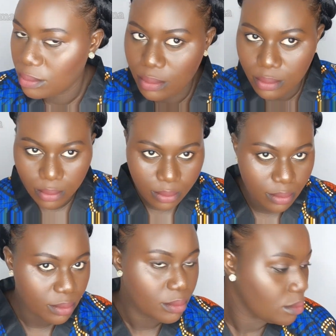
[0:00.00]
and don't
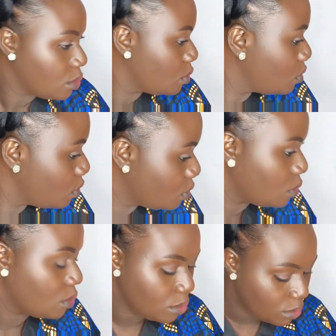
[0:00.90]
forget to like,
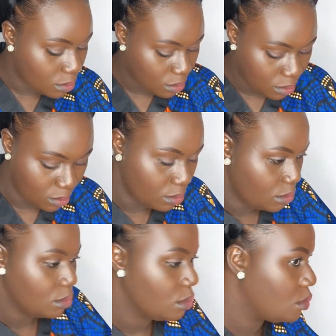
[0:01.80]
comment and share.